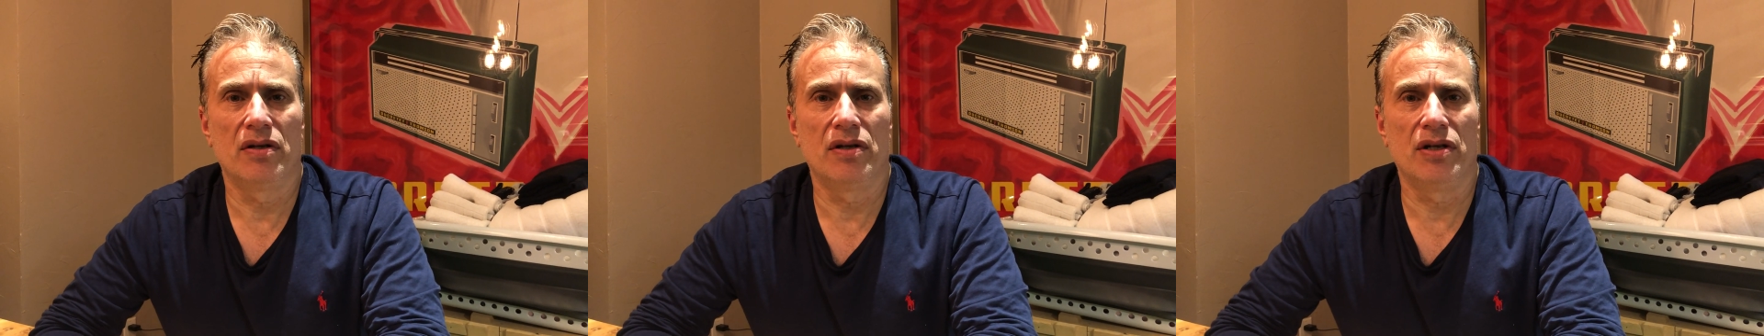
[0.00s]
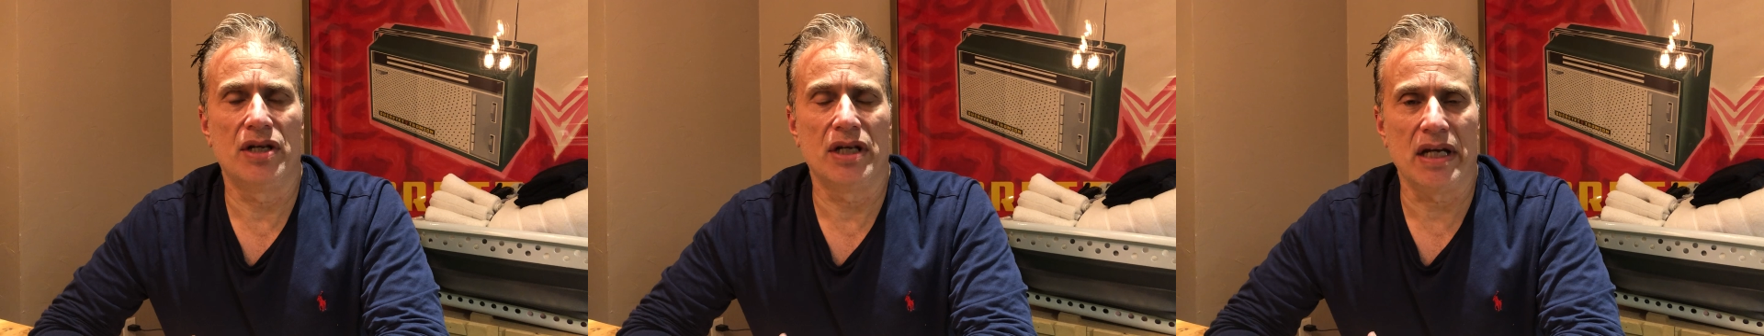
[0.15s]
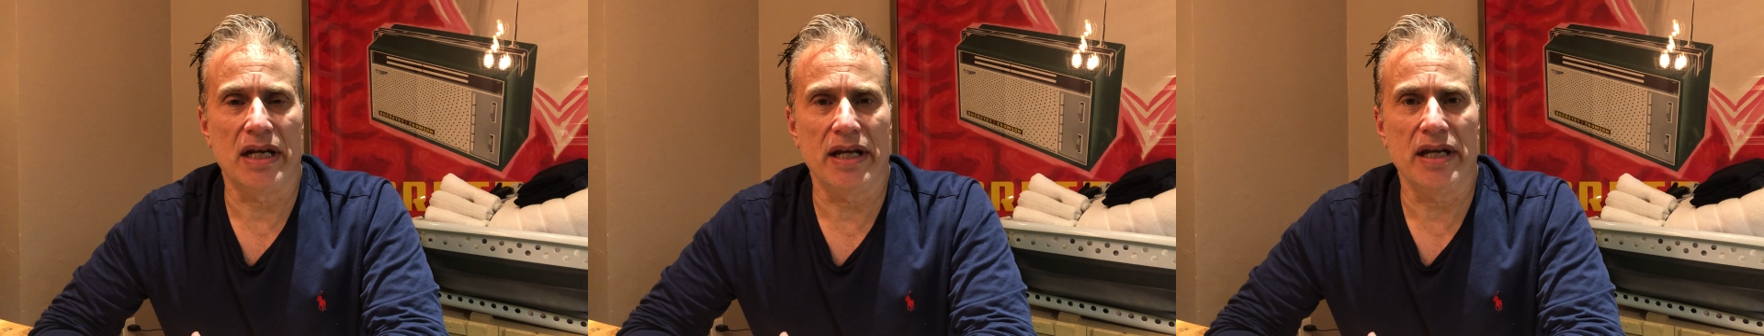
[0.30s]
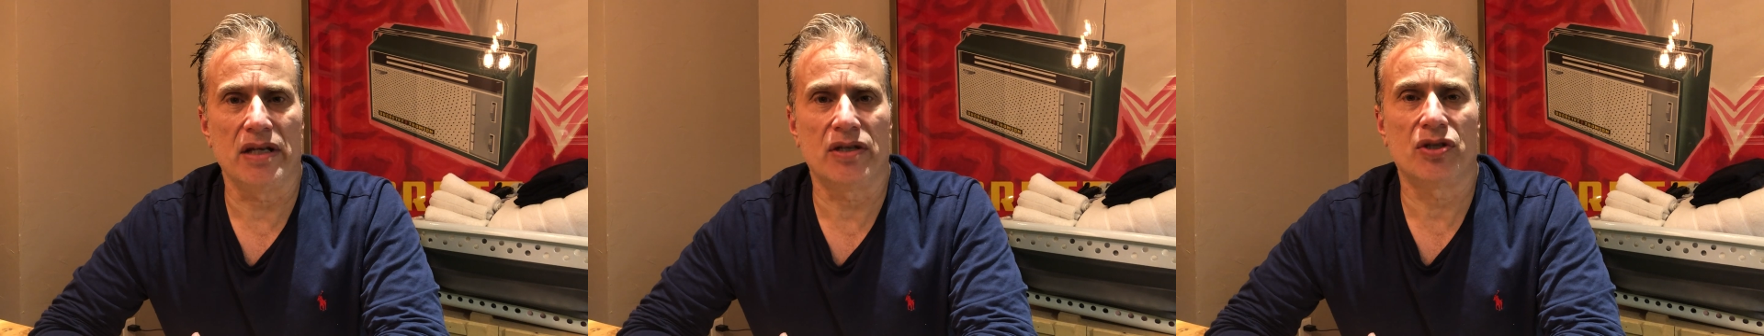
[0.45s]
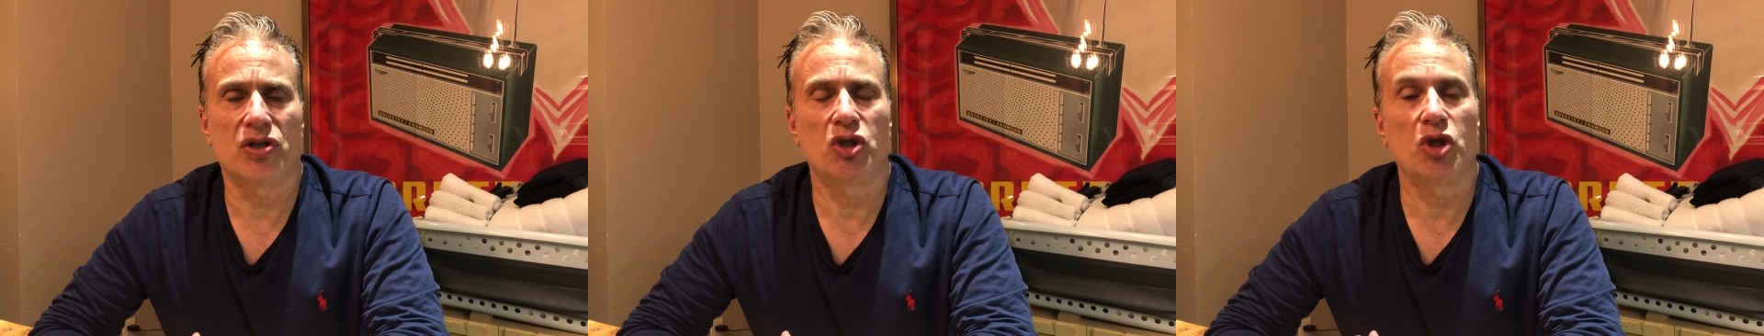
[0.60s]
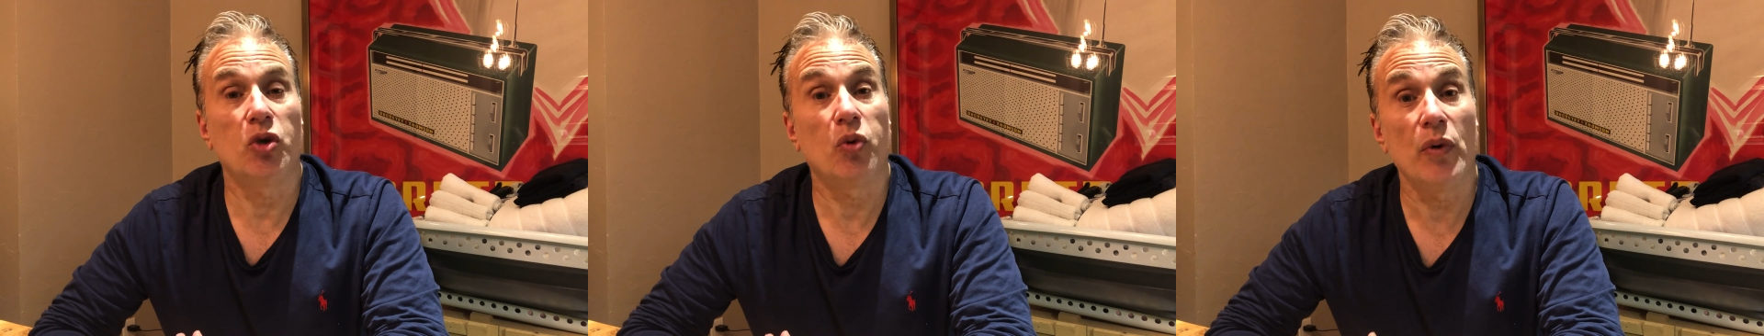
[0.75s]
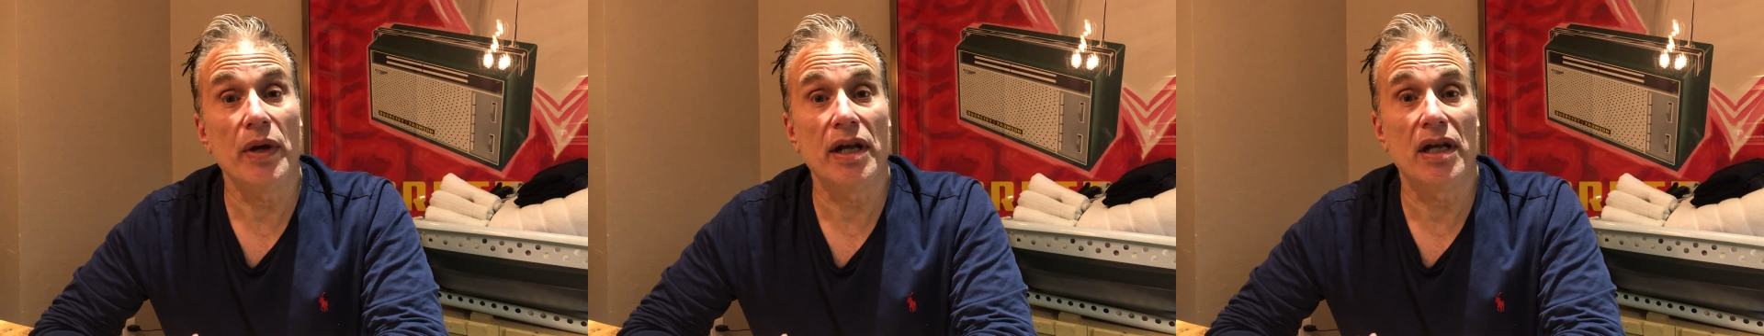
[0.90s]
Denise
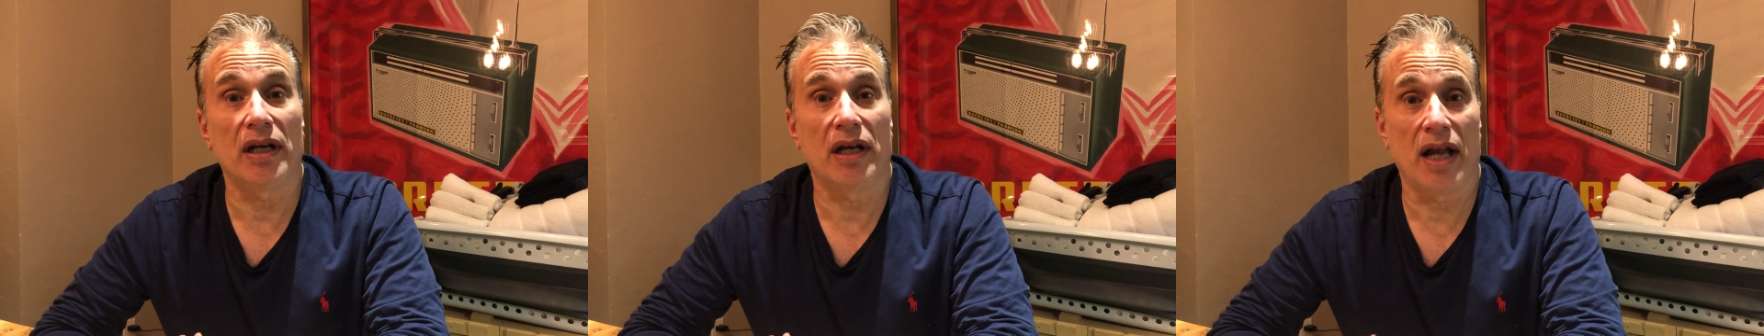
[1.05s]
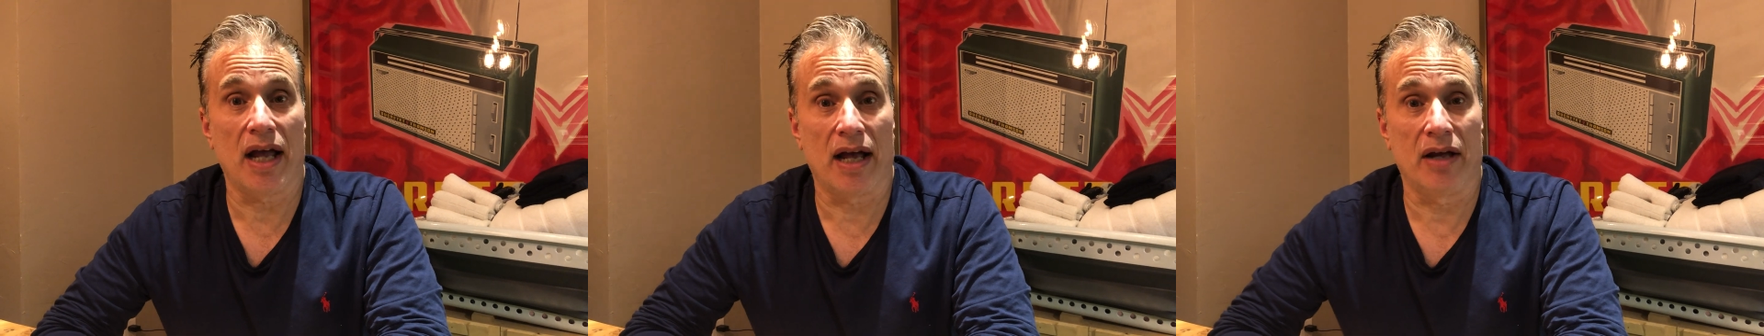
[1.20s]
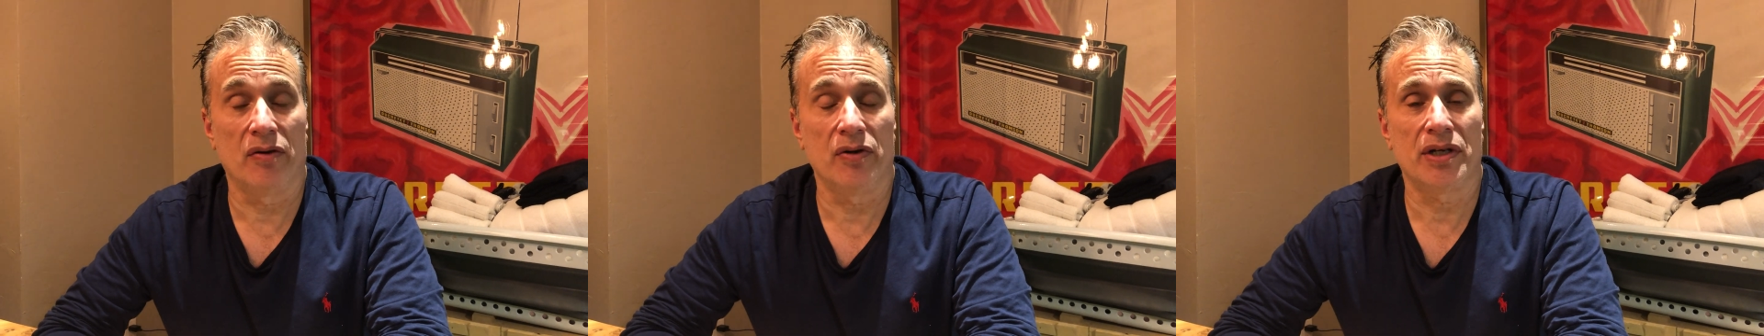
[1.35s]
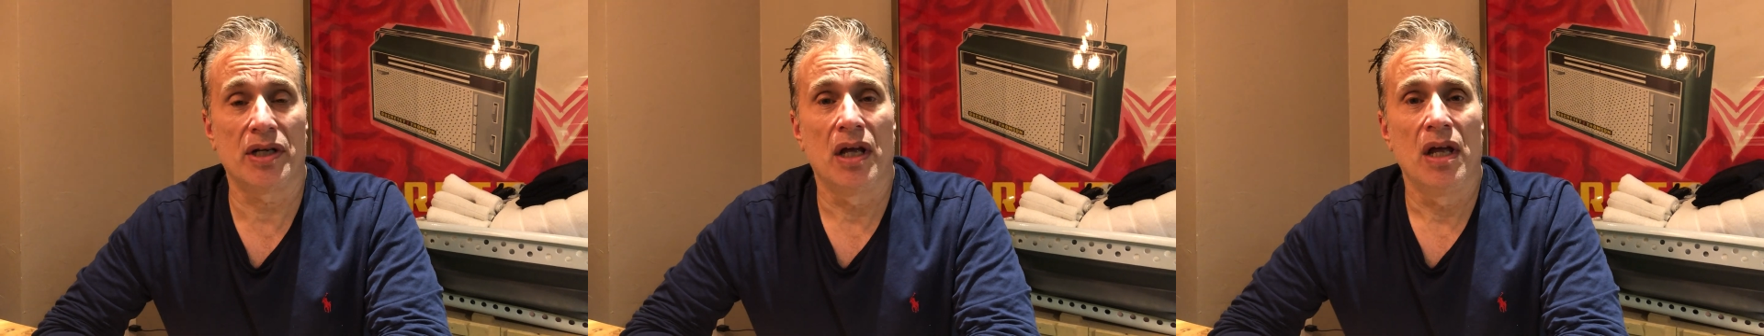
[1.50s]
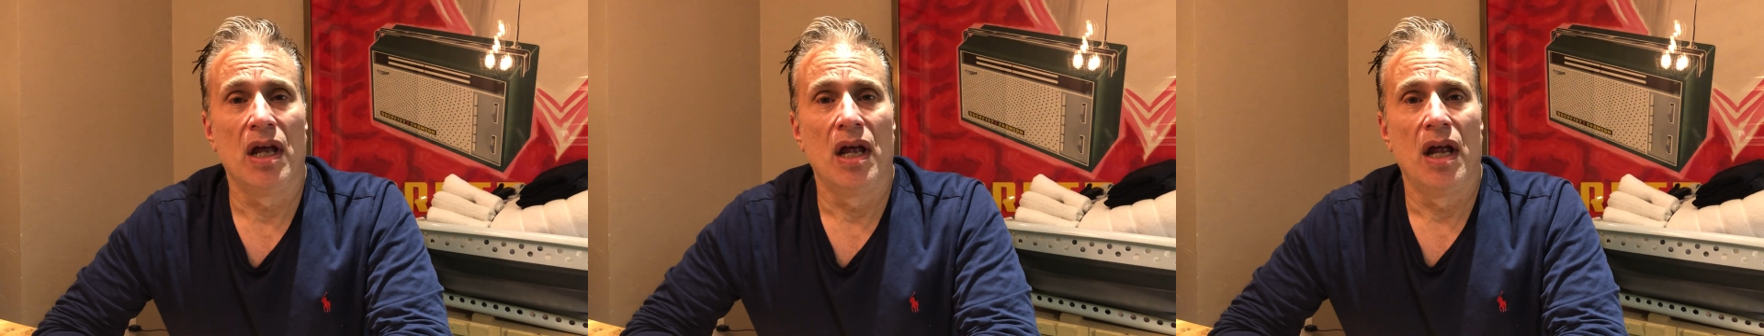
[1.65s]
tweeted out